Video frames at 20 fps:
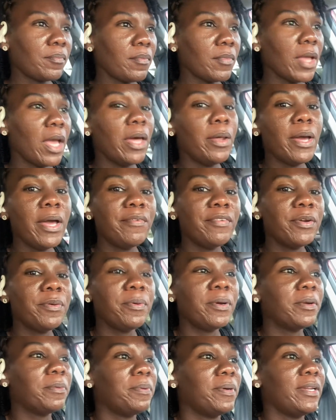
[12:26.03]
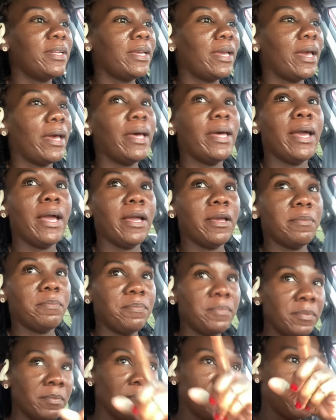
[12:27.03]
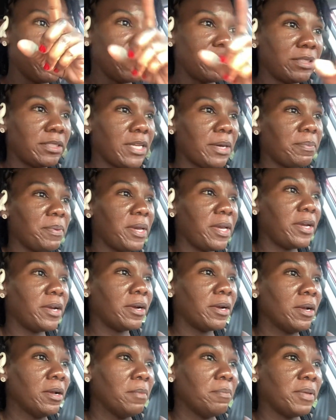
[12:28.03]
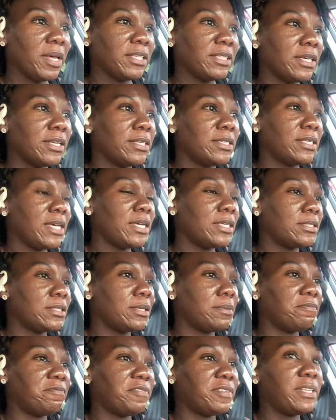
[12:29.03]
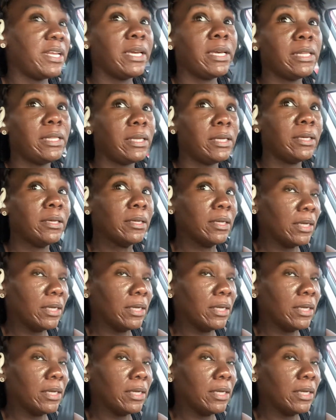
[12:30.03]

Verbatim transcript: I don't have anywhere to put it yet. I can place it up here, but that's gonna take some finagling,